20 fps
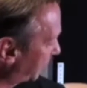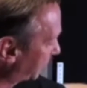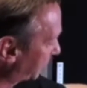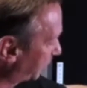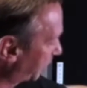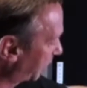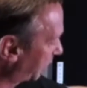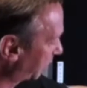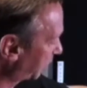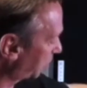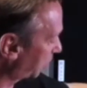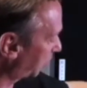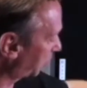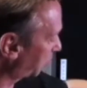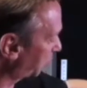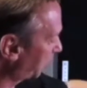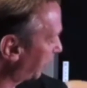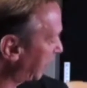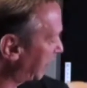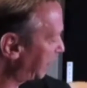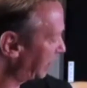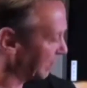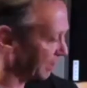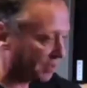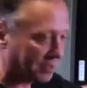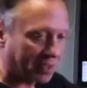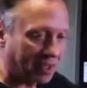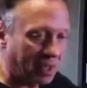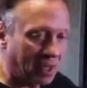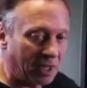bone called the
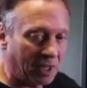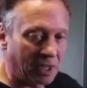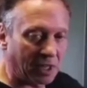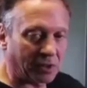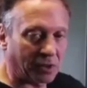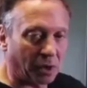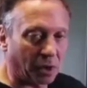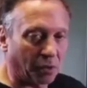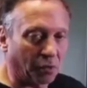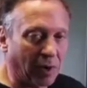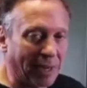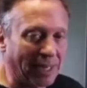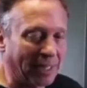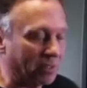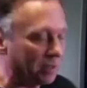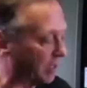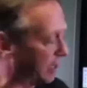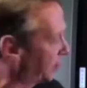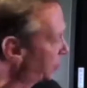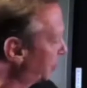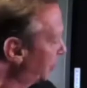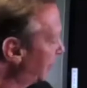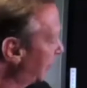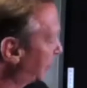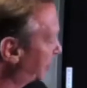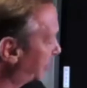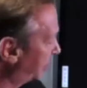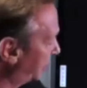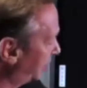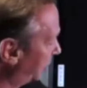radius, that's called radial
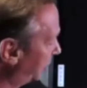inclination,